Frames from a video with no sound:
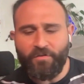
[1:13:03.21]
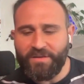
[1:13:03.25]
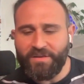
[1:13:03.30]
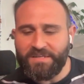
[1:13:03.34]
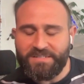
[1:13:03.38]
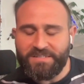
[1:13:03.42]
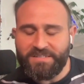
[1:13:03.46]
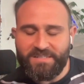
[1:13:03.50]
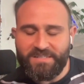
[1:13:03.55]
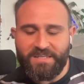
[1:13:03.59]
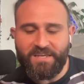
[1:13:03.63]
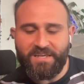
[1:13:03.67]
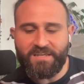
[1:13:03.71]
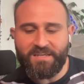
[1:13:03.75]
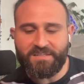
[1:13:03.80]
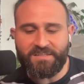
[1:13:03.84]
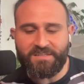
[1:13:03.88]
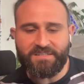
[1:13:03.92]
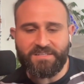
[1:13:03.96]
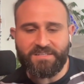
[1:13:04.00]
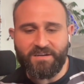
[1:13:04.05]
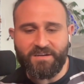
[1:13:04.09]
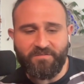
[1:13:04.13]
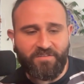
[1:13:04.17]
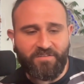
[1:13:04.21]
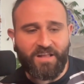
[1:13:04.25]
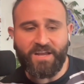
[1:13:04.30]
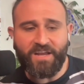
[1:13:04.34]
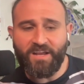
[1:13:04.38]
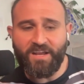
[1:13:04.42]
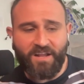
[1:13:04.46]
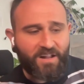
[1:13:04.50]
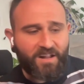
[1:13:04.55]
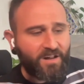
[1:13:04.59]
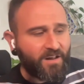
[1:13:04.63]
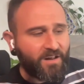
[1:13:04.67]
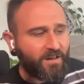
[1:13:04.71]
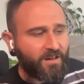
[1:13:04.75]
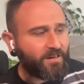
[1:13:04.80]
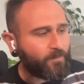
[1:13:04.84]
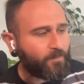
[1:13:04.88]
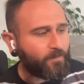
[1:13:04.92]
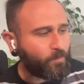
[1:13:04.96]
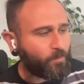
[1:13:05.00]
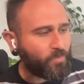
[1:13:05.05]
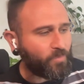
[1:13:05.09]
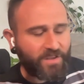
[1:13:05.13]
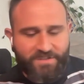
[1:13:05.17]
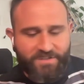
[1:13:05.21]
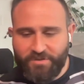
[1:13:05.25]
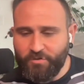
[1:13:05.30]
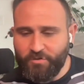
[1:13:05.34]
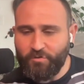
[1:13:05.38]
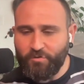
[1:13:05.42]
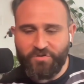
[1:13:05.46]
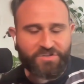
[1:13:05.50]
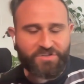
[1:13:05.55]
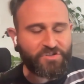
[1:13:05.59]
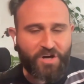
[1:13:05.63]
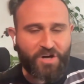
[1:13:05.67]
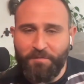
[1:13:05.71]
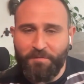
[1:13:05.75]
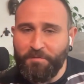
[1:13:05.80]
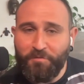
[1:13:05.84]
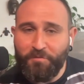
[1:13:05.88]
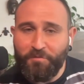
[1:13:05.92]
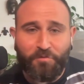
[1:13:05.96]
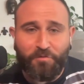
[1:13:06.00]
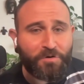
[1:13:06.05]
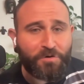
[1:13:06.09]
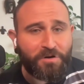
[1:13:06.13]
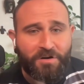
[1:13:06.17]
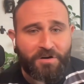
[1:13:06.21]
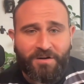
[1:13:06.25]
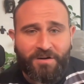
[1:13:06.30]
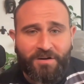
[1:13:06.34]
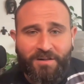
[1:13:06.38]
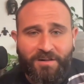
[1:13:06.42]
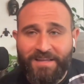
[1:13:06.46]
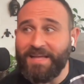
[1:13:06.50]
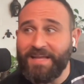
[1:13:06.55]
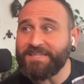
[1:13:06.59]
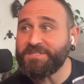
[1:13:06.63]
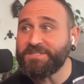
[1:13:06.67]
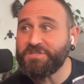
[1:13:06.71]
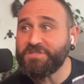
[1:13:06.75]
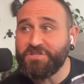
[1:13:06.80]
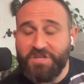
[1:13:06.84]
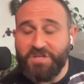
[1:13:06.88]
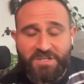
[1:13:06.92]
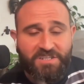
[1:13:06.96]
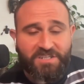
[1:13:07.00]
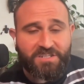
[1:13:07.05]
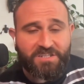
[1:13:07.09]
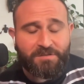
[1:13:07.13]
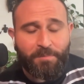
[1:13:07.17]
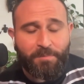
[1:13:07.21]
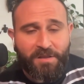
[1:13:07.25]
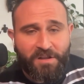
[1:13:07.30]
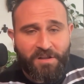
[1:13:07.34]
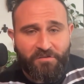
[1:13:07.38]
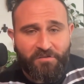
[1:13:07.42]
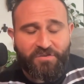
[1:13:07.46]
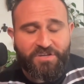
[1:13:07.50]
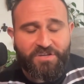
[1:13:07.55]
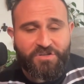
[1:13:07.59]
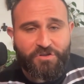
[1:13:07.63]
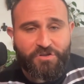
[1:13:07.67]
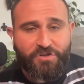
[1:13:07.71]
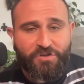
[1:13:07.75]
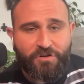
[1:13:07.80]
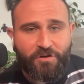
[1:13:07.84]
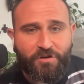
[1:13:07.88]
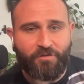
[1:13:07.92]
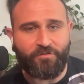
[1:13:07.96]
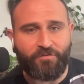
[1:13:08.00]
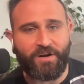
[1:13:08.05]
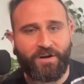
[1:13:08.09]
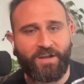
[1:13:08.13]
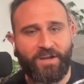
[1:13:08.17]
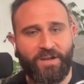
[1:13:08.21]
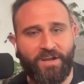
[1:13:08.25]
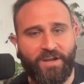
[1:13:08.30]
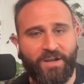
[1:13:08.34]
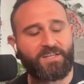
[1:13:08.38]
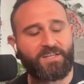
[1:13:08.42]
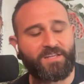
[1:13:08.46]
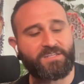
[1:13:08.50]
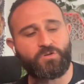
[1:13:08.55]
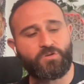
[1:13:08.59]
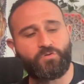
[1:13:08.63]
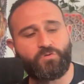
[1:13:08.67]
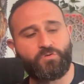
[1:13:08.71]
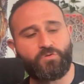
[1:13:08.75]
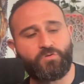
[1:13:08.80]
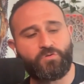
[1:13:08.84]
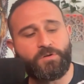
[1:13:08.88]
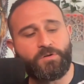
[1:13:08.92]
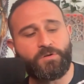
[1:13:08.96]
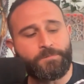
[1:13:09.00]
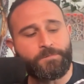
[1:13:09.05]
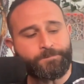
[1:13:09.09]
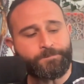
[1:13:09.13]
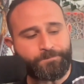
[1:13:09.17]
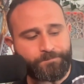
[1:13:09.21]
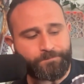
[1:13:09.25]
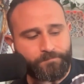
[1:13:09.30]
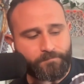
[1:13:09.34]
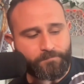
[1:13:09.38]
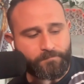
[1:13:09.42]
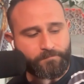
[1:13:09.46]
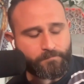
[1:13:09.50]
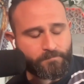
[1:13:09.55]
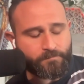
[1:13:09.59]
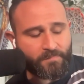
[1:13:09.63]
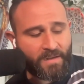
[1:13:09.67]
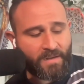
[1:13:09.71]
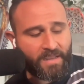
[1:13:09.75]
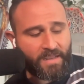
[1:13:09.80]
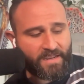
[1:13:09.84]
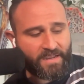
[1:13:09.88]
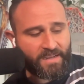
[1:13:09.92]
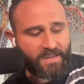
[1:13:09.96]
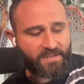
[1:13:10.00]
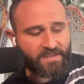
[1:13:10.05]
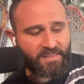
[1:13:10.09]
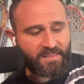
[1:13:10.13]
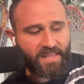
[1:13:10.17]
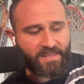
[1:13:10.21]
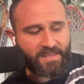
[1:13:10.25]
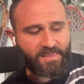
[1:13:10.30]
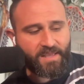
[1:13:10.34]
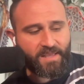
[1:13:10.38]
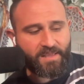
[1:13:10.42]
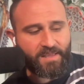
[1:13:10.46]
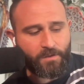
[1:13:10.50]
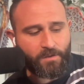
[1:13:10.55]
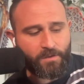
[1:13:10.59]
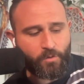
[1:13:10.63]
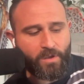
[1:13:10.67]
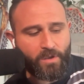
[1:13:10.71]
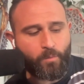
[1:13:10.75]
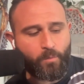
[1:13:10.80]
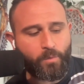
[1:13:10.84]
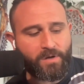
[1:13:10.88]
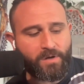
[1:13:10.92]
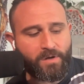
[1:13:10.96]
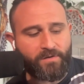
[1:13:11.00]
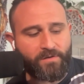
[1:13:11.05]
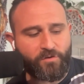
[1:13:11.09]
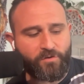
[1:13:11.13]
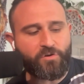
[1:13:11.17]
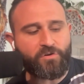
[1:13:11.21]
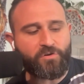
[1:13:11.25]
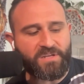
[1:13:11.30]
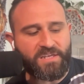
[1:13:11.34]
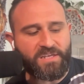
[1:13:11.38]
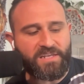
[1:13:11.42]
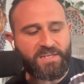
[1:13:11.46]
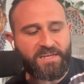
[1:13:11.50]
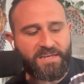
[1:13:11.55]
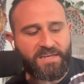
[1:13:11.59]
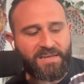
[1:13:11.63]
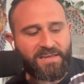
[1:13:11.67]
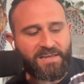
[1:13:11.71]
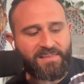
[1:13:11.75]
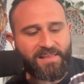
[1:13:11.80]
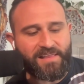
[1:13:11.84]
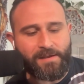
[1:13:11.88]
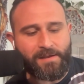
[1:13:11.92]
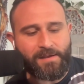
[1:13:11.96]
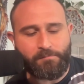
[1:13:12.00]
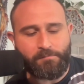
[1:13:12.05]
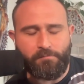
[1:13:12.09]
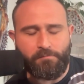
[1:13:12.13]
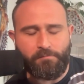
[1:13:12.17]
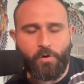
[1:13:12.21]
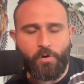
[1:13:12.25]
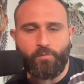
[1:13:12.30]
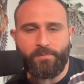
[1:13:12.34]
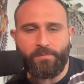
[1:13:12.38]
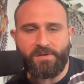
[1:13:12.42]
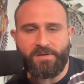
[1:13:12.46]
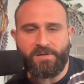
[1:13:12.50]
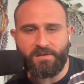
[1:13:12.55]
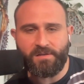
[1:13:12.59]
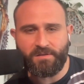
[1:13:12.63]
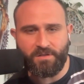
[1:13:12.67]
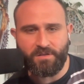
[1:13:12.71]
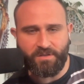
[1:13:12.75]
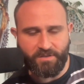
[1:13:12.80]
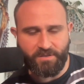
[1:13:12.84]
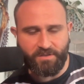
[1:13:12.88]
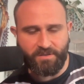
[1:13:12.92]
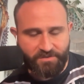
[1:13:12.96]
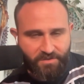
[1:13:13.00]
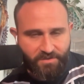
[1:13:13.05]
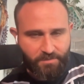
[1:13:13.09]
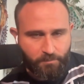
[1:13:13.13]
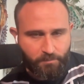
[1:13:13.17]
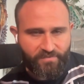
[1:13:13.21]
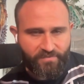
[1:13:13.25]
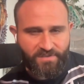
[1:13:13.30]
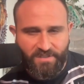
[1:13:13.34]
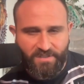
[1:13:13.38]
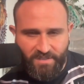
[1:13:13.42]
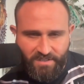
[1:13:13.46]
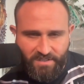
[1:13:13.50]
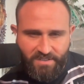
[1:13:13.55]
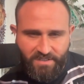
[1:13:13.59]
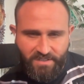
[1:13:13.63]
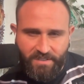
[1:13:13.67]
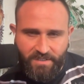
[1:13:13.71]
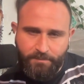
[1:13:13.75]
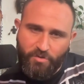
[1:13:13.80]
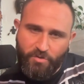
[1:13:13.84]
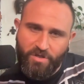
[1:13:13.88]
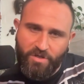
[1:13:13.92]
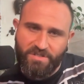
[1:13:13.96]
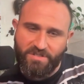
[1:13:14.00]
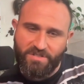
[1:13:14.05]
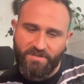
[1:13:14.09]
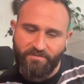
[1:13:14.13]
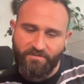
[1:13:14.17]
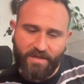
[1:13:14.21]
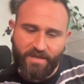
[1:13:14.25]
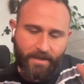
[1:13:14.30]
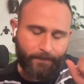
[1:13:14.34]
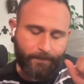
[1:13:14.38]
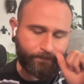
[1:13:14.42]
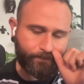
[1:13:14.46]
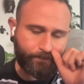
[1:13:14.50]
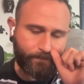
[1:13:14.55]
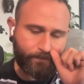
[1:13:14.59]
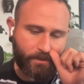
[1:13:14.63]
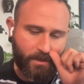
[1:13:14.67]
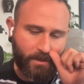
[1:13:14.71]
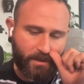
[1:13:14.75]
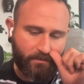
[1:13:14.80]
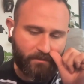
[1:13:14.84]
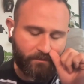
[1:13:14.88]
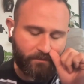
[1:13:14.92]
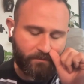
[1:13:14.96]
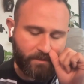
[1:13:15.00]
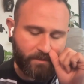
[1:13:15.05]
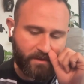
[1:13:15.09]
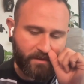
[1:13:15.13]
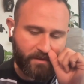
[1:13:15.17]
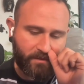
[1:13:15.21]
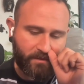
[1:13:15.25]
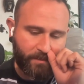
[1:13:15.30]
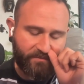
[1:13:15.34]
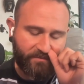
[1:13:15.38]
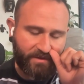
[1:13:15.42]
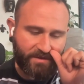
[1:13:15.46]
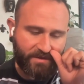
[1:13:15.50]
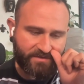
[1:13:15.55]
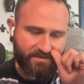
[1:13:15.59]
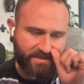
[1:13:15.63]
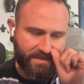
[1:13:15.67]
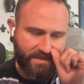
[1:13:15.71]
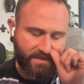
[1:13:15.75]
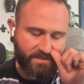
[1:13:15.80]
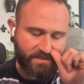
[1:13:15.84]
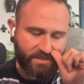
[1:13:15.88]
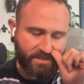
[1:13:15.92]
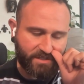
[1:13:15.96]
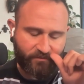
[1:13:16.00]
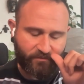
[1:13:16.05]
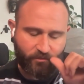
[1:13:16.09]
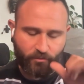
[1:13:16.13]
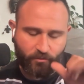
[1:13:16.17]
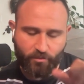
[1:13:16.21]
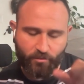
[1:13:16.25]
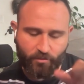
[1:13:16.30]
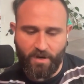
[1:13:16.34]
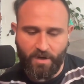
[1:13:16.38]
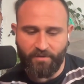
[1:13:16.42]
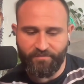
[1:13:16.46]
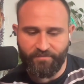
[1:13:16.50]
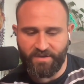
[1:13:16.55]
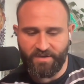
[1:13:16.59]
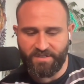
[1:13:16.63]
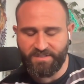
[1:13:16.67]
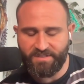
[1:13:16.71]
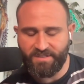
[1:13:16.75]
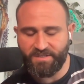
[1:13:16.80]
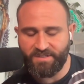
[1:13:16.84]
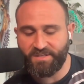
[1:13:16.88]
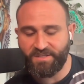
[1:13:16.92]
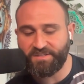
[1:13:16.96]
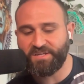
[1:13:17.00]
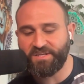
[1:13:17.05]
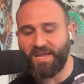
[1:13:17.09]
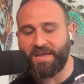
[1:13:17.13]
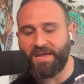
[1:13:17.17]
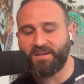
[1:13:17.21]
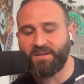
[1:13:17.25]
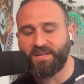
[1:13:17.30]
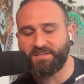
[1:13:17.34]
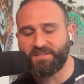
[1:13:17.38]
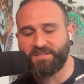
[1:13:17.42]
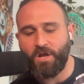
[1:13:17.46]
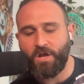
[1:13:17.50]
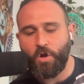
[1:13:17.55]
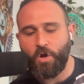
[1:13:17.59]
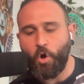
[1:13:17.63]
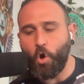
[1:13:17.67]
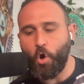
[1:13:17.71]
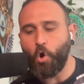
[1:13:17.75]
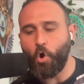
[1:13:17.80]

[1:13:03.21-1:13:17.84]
and all these things instead of like let's do the trauma work like that's just as beneficial right and so I kind of like that you get whatever you're needing in that moment and to, to move into the deep trust of that. You know, I'm a big fan of Stanislav Grof, and he says these catalyze